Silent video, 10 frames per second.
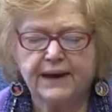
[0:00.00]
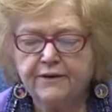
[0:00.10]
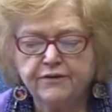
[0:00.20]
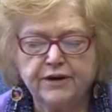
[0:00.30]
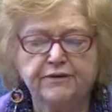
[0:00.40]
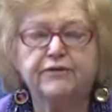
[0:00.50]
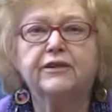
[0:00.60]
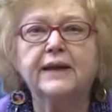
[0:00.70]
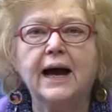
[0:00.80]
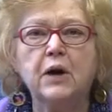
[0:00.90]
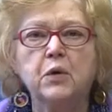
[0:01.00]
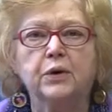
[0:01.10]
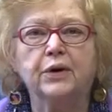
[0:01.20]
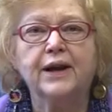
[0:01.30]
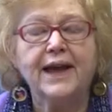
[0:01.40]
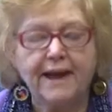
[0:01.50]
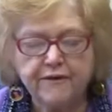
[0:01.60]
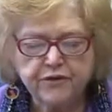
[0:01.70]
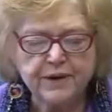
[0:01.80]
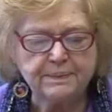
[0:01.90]
Every flower,
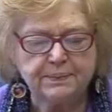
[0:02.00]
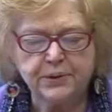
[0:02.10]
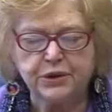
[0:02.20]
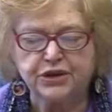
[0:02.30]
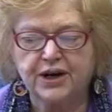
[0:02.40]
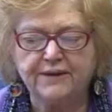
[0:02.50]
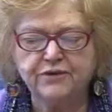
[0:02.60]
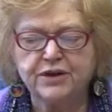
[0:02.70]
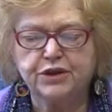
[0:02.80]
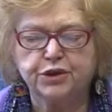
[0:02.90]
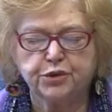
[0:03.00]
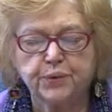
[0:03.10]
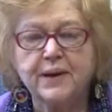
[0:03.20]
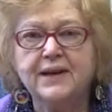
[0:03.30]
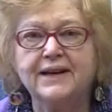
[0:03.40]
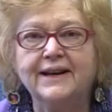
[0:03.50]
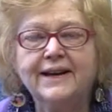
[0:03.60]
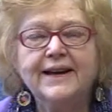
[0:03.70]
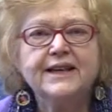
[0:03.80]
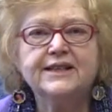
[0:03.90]
every bush, every tree
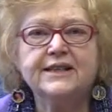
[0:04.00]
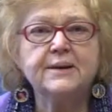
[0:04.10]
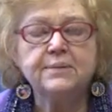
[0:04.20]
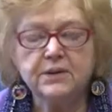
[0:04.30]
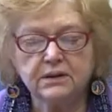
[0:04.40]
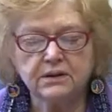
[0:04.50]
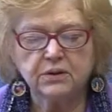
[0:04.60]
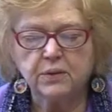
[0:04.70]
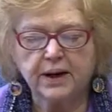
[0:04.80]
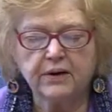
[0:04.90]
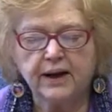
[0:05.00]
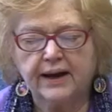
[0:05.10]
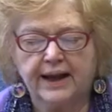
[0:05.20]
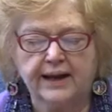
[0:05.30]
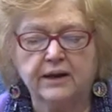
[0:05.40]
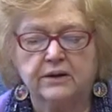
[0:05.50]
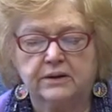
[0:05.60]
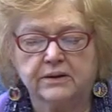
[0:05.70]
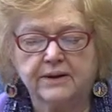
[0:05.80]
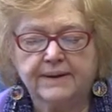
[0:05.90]
seemed to wear a halo.